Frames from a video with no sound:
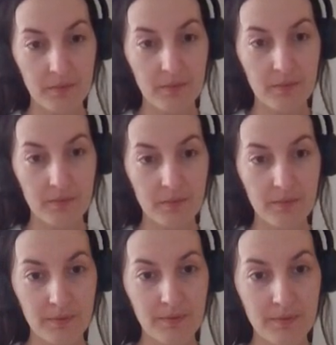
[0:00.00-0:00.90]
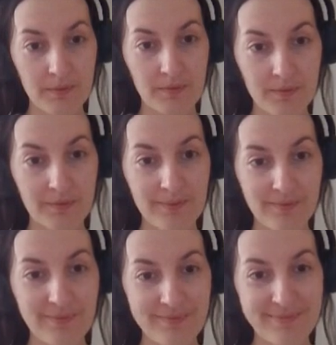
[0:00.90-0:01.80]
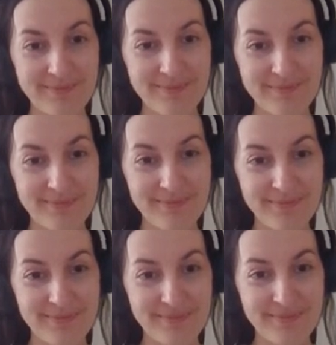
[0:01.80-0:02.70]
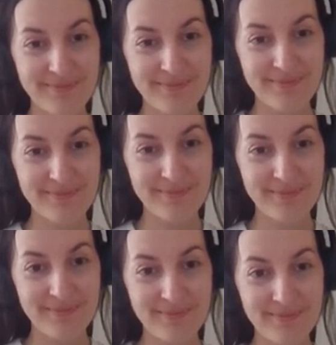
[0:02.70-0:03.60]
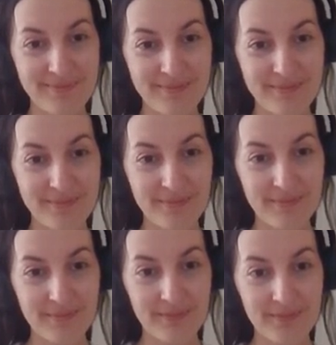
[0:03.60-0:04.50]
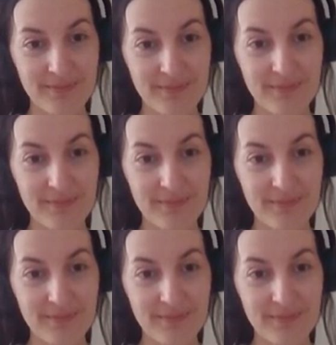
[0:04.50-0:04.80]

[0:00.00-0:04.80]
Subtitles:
This person isn't speaking.